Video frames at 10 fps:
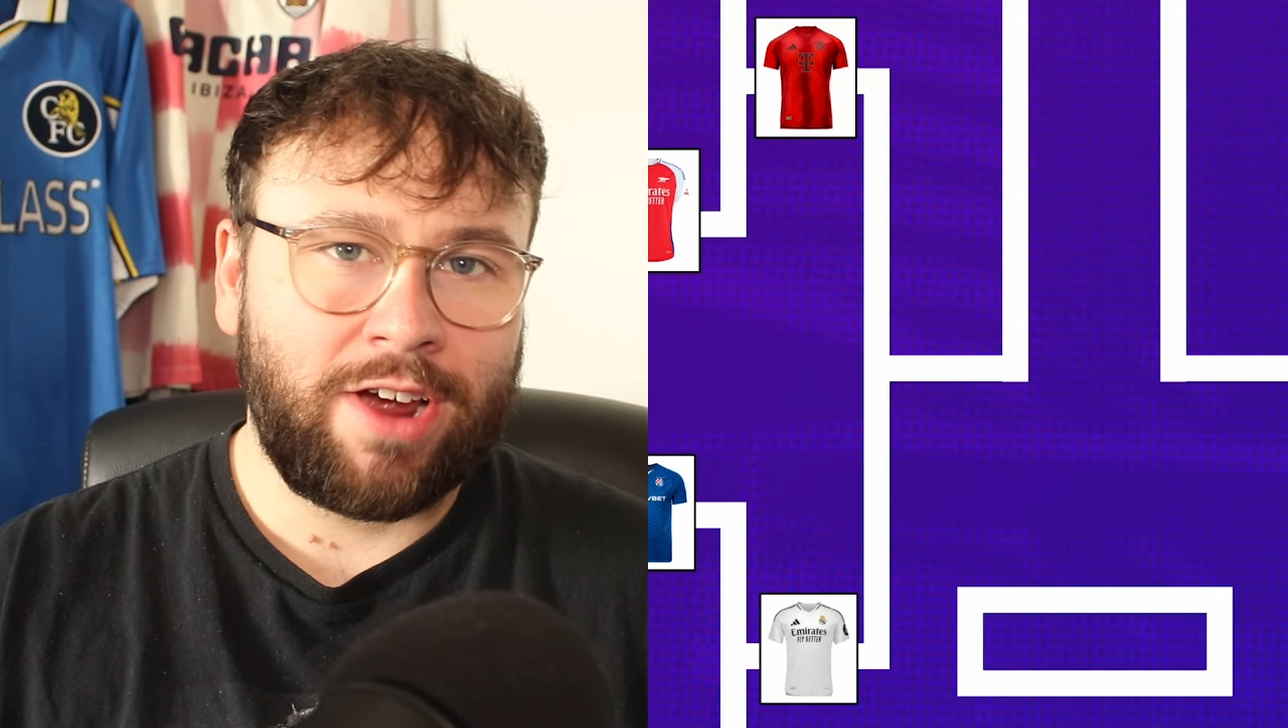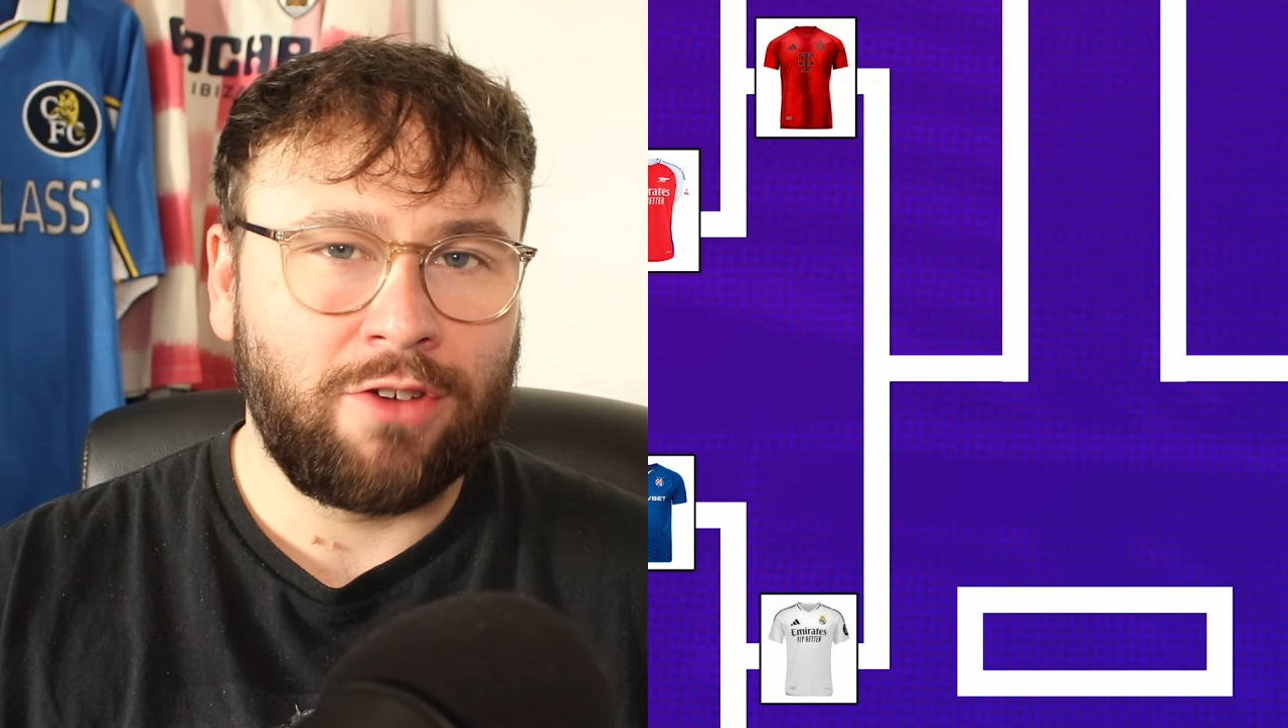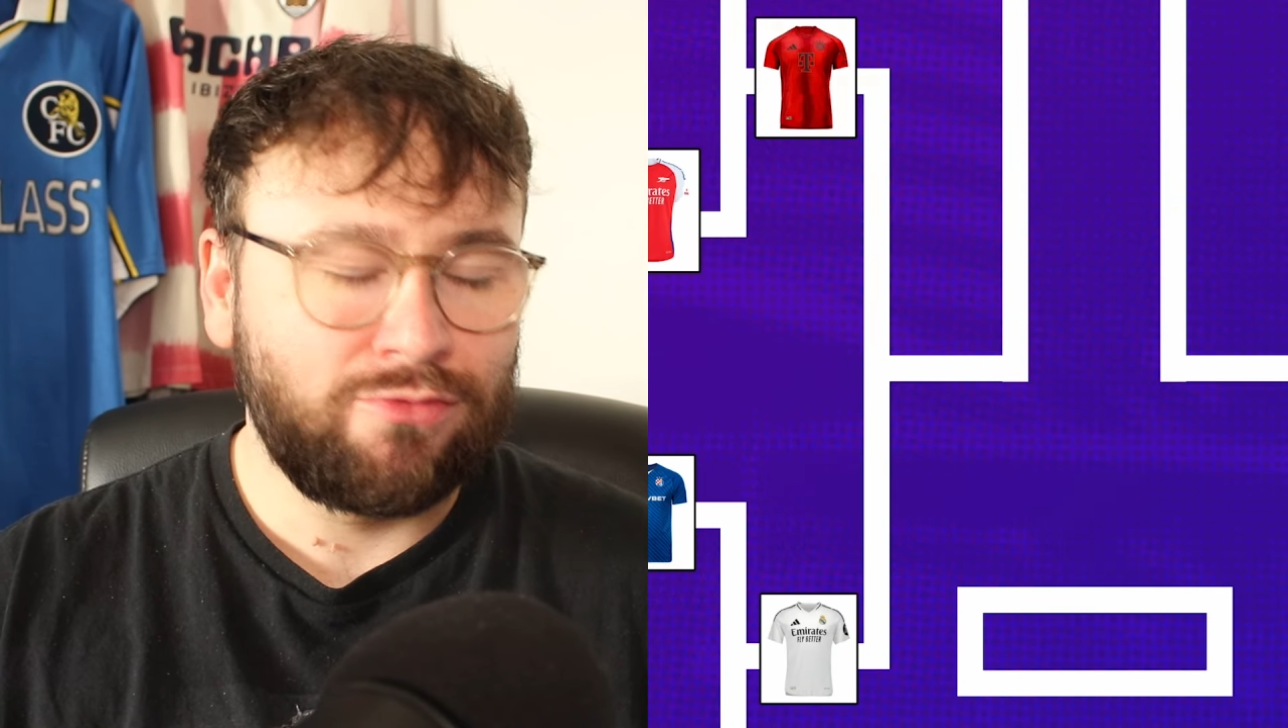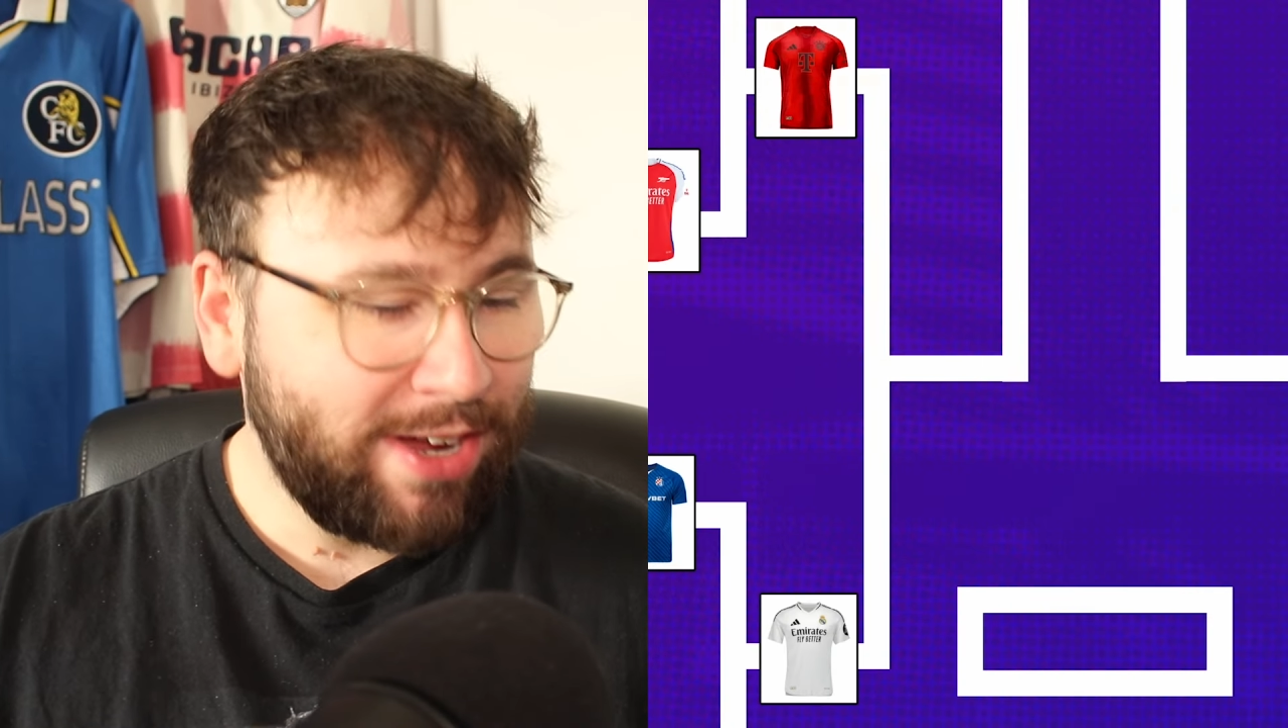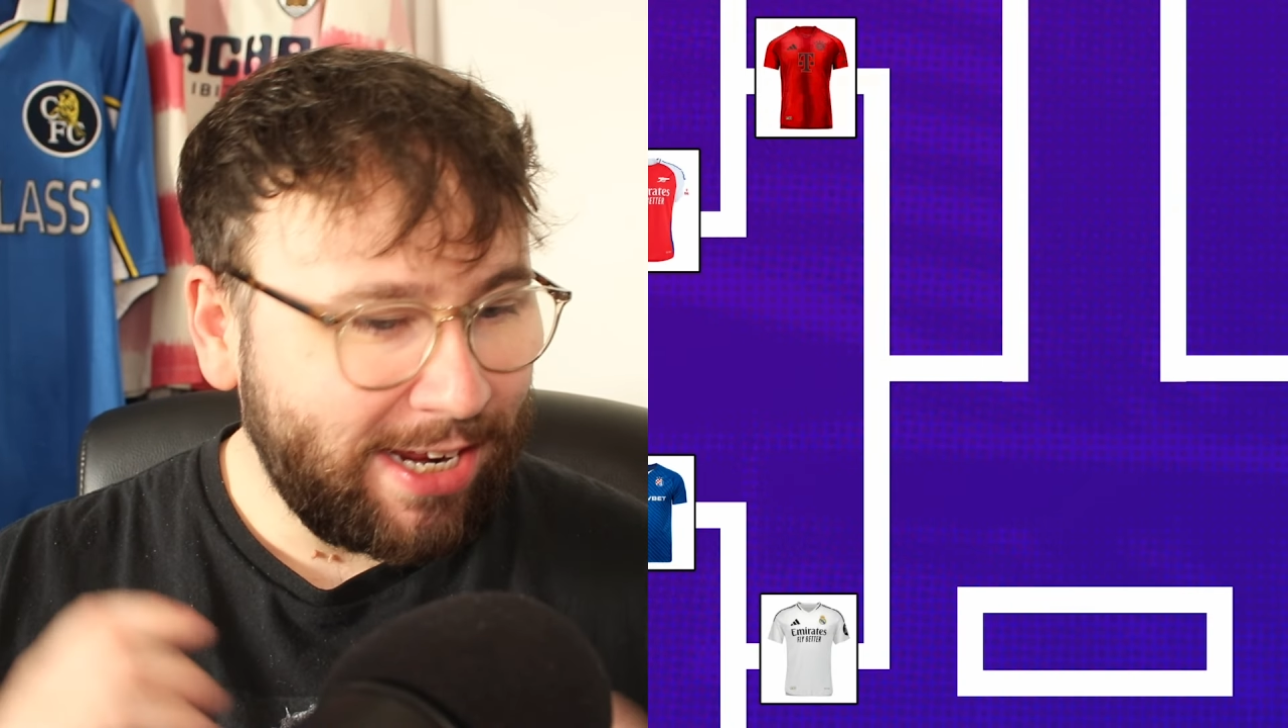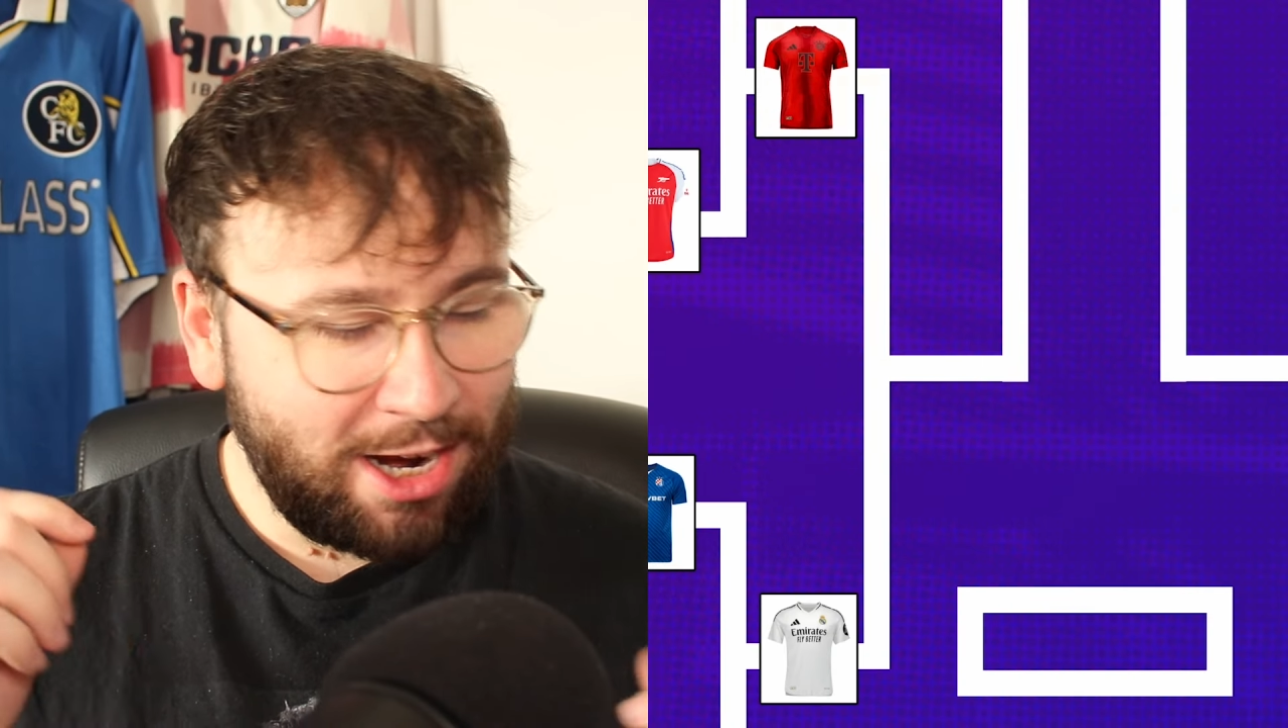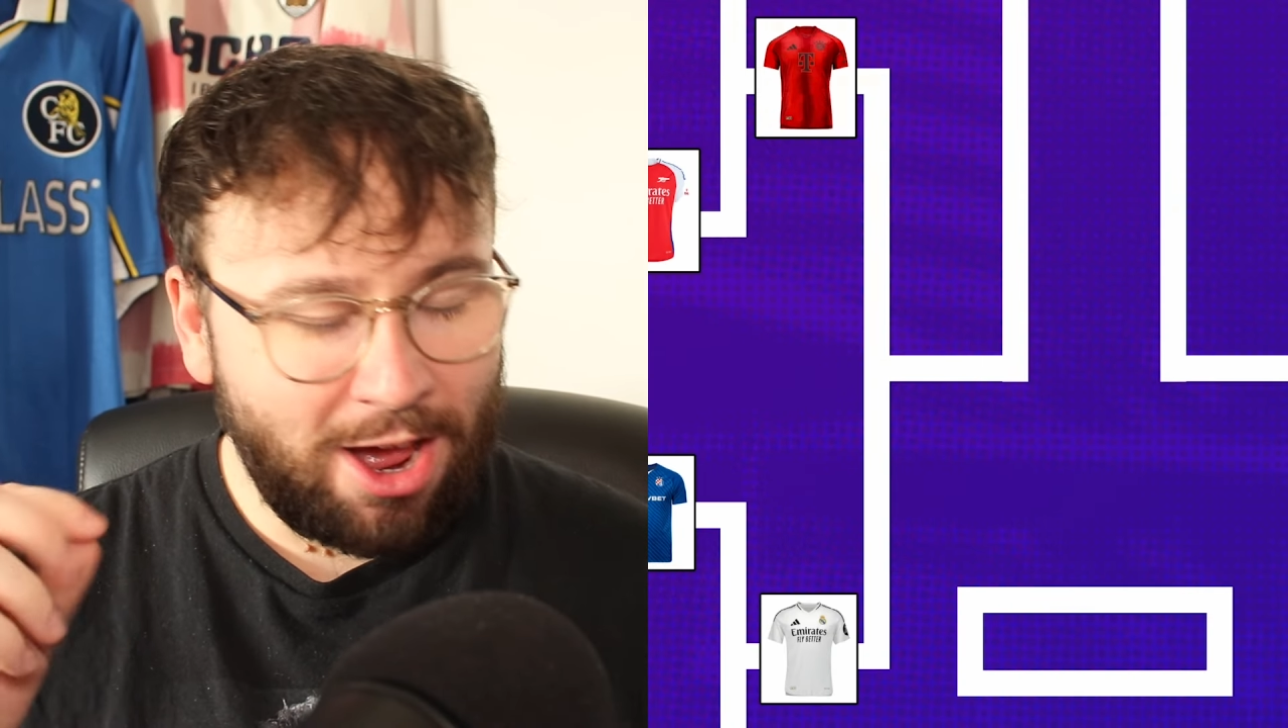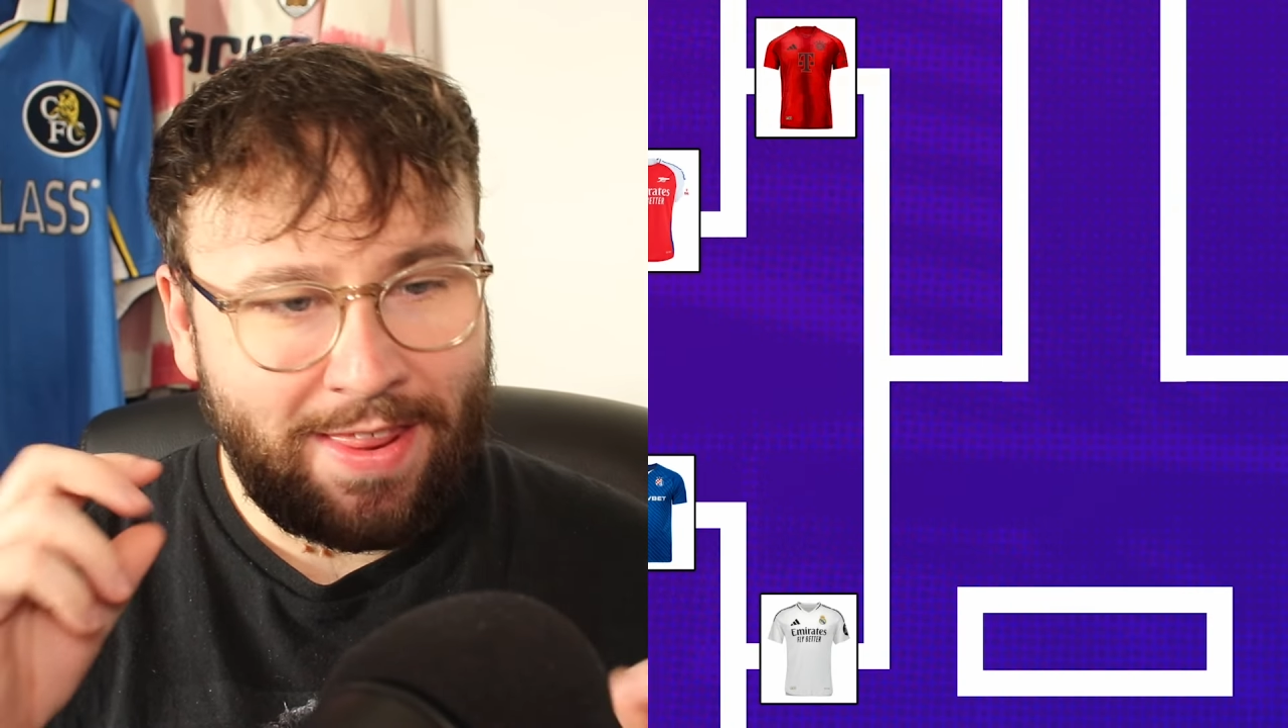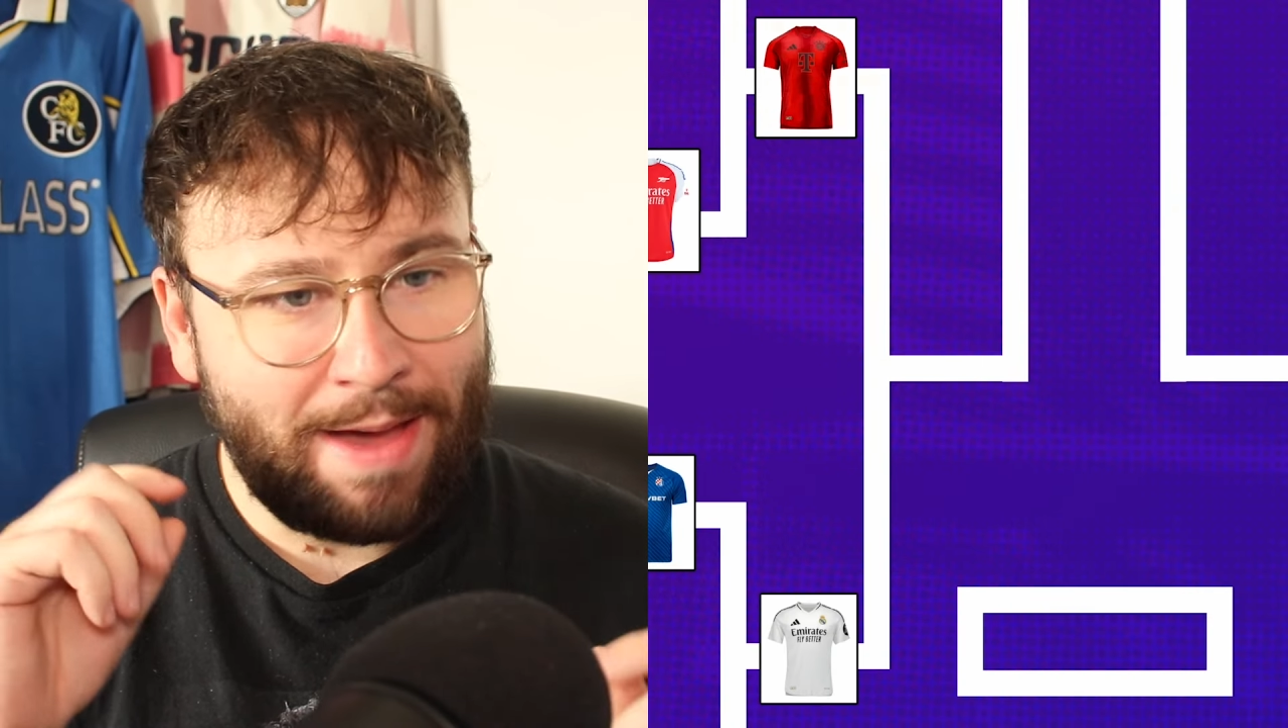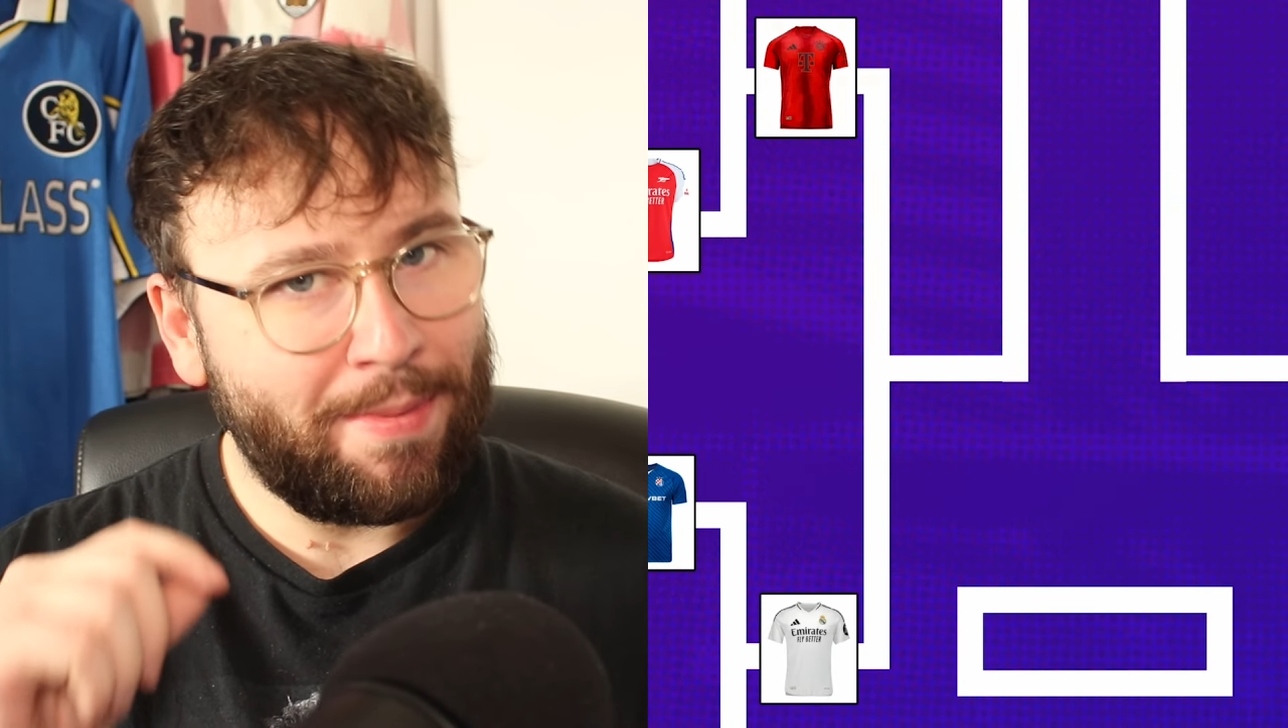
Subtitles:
I really like that